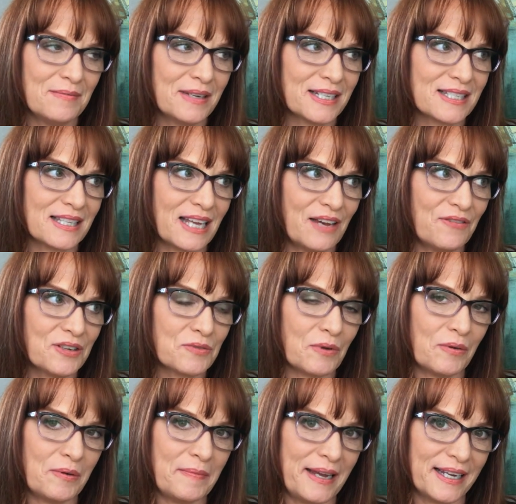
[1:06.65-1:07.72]
Because life is
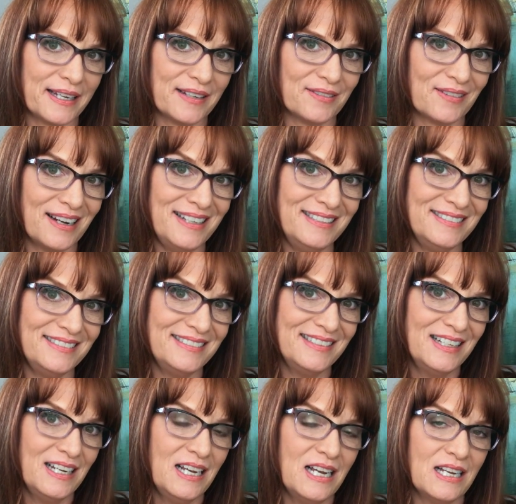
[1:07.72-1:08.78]
what we make it, right?
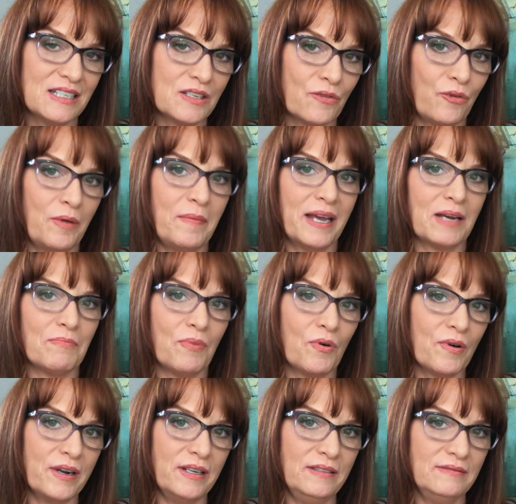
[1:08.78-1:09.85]
So if we make it
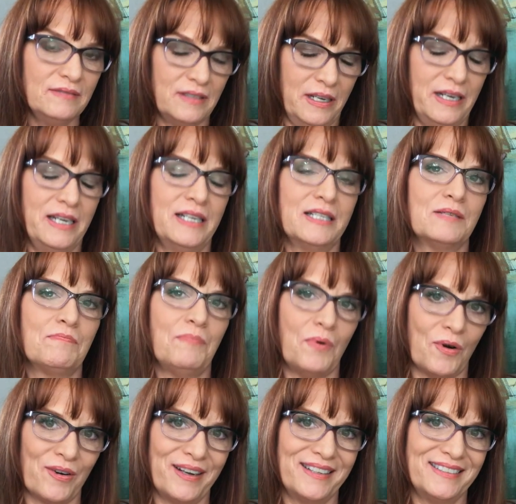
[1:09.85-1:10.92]
boring, it's
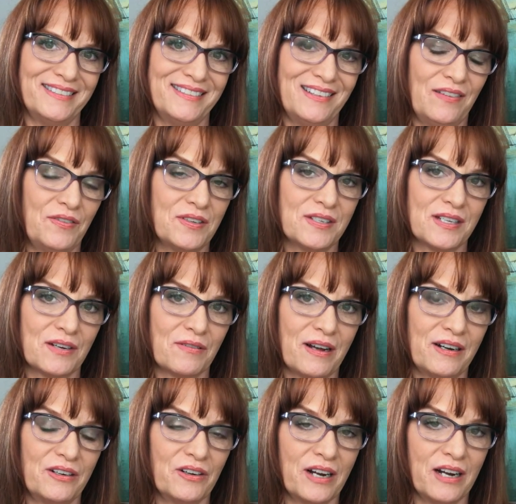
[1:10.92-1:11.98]
boring. If you sit
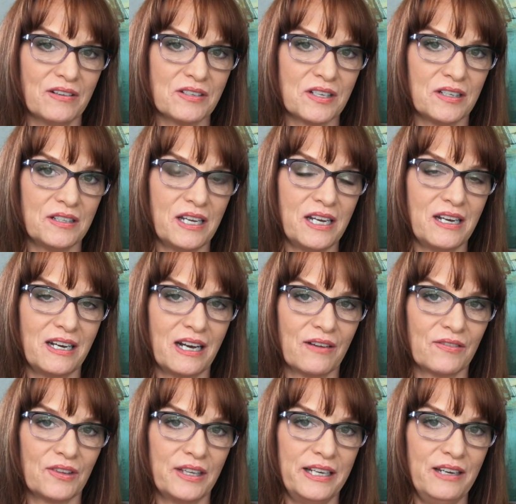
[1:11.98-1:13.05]
around in your house all day and you
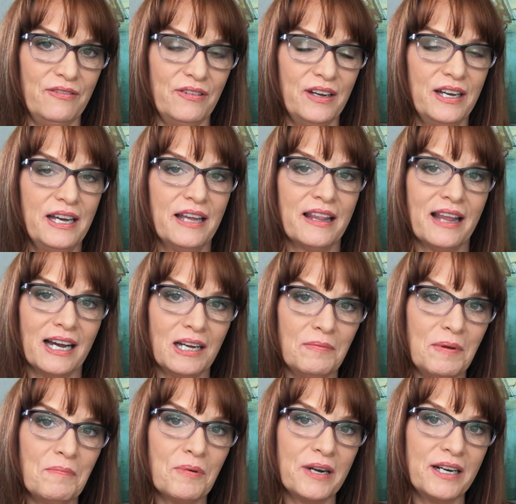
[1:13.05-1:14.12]
never leave, that
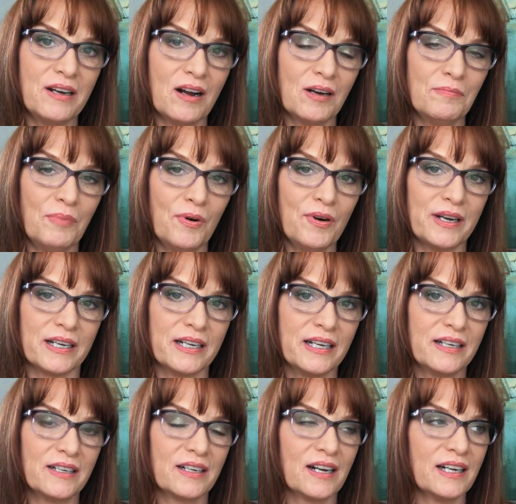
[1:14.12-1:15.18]
can be pretty darn boring.
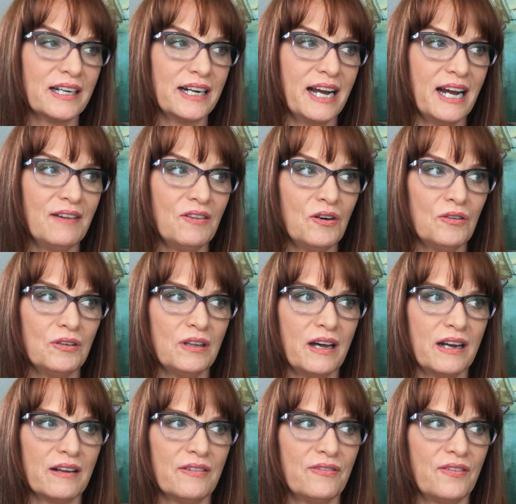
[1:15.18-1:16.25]
And you're not going to have a whole
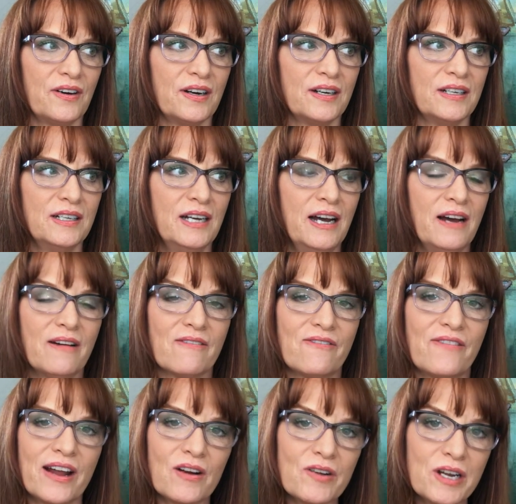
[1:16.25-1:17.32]
lot of
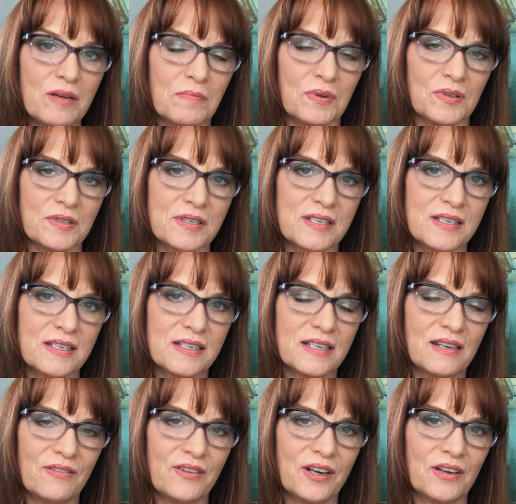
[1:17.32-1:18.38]
variables
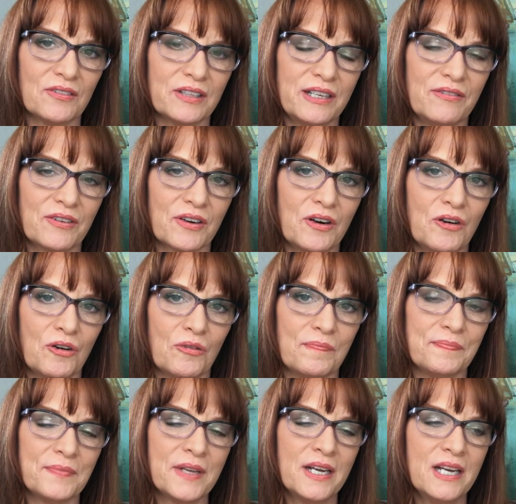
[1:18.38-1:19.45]
if you don't leave your home.
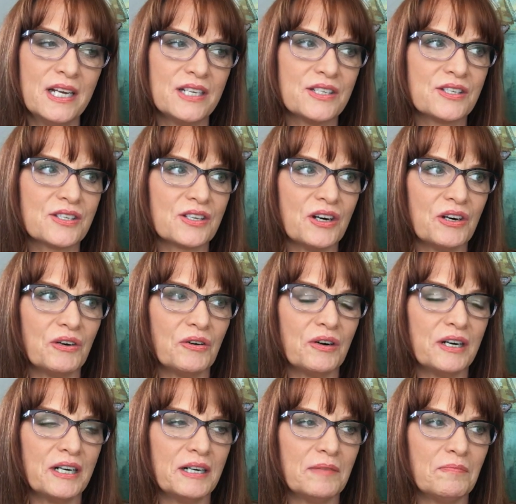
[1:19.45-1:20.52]
So
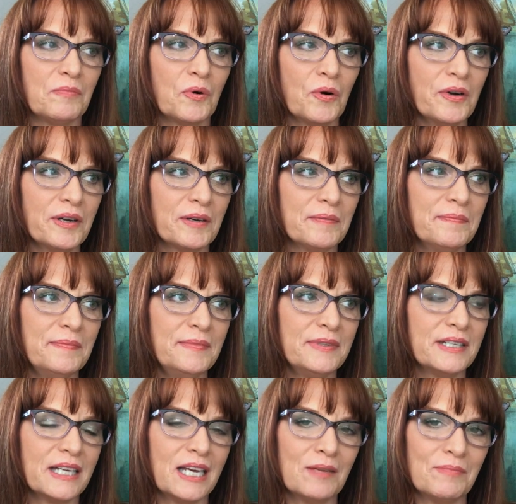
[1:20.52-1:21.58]
boredom
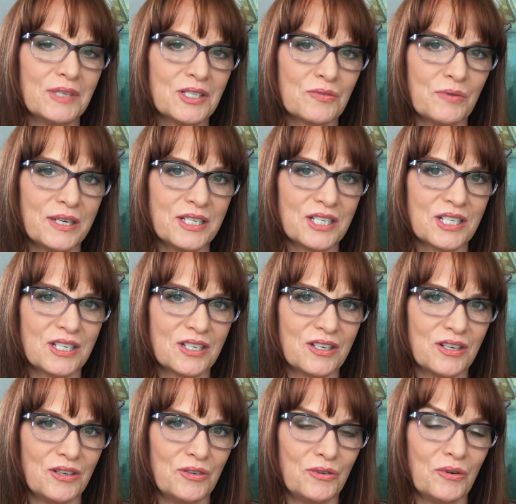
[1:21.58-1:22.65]
can be switched
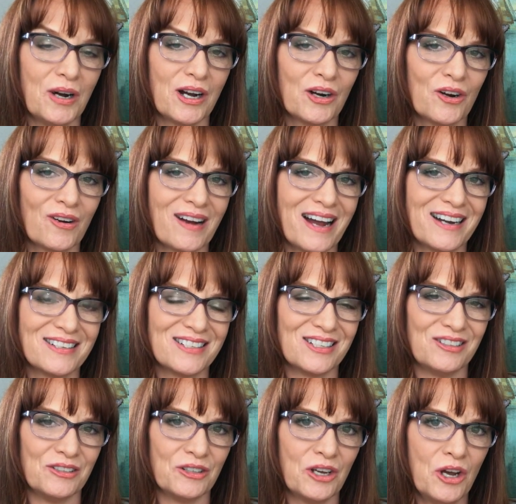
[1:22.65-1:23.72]
to
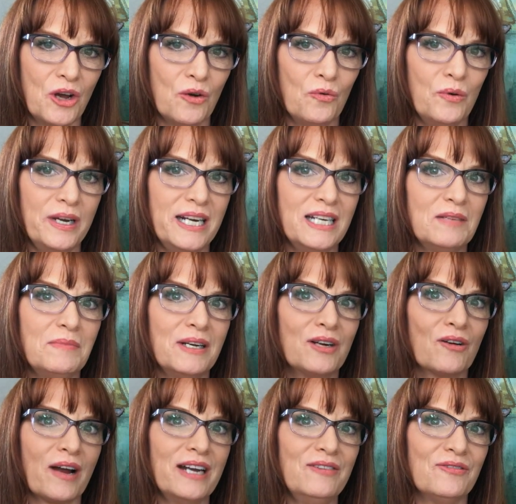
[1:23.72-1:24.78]
gratitude. We need to be
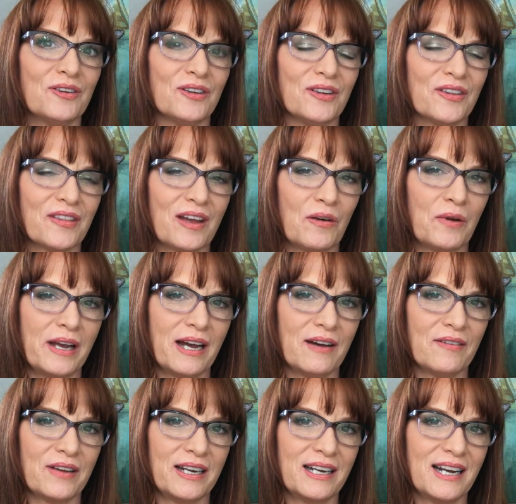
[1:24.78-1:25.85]
grateful that we
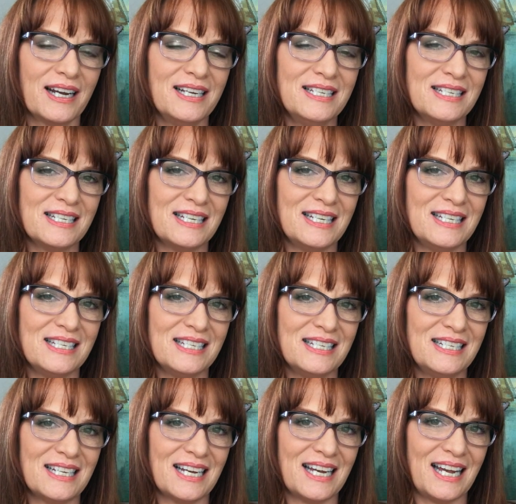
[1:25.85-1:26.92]
have a nice, easy
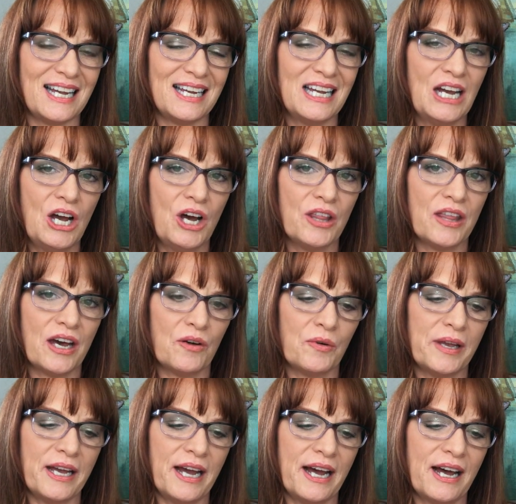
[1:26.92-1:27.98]
day, that
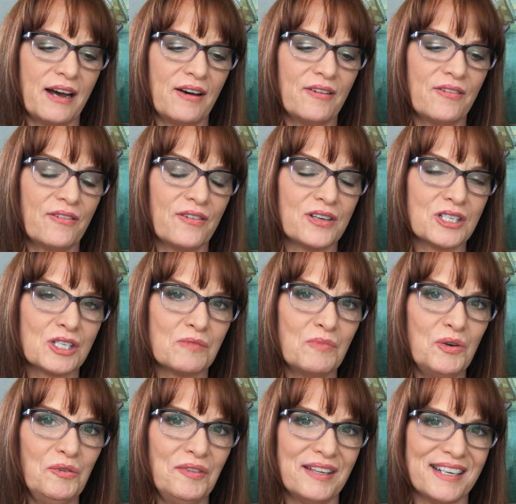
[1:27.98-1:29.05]
we have
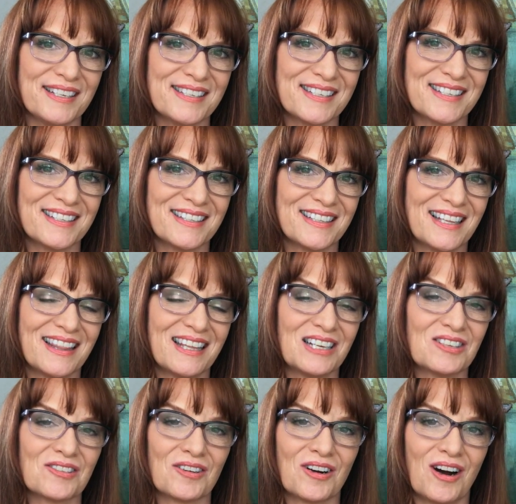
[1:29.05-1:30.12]
smoothness, that
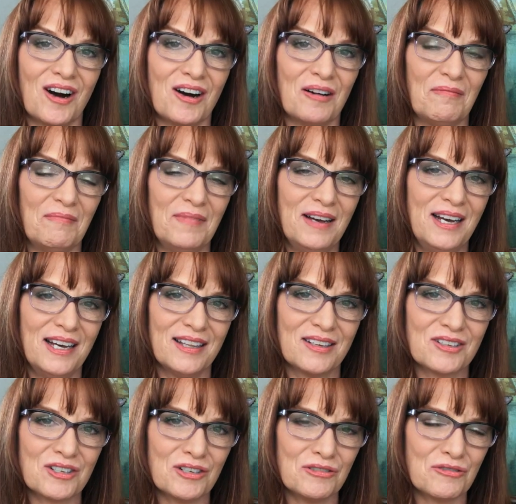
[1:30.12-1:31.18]
things are calm.
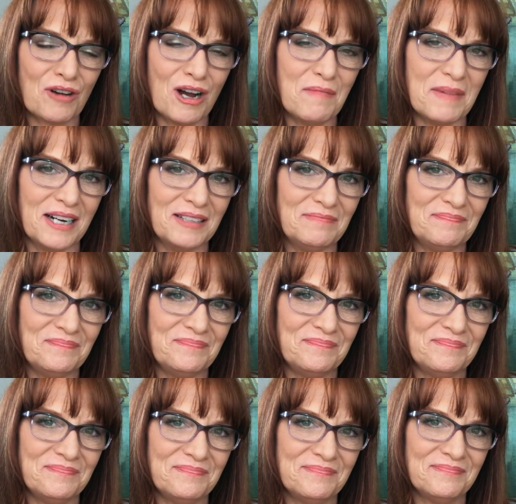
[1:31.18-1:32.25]
There's no drama.
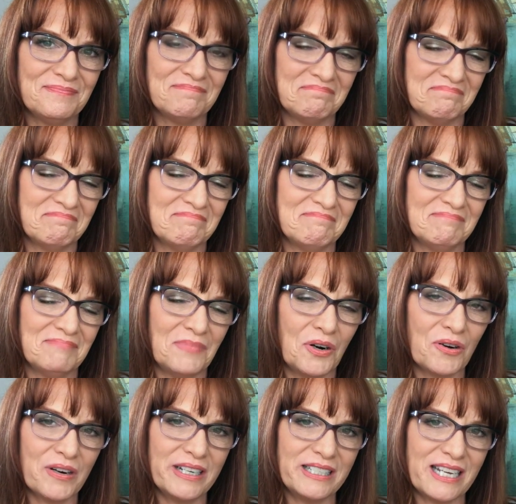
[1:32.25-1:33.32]

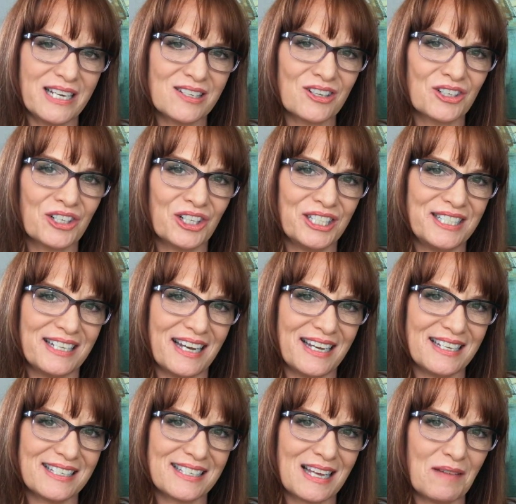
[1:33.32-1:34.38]
Boring days are good
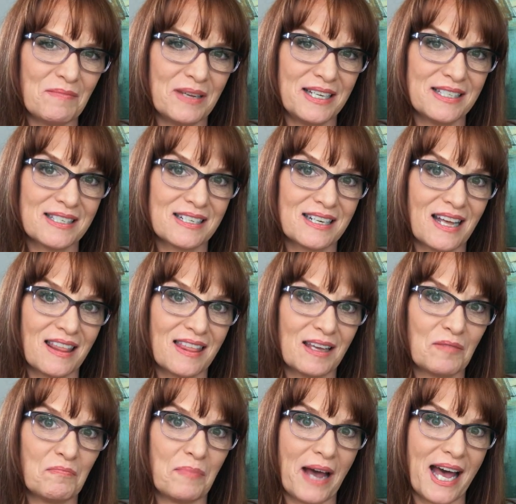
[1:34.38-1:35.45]
days. That means
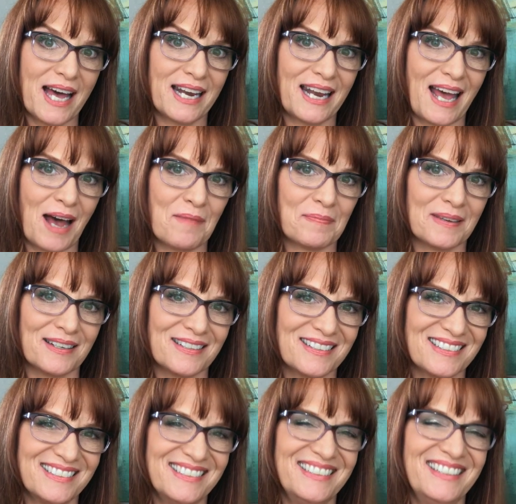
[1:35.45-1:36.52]
nothing bad happened.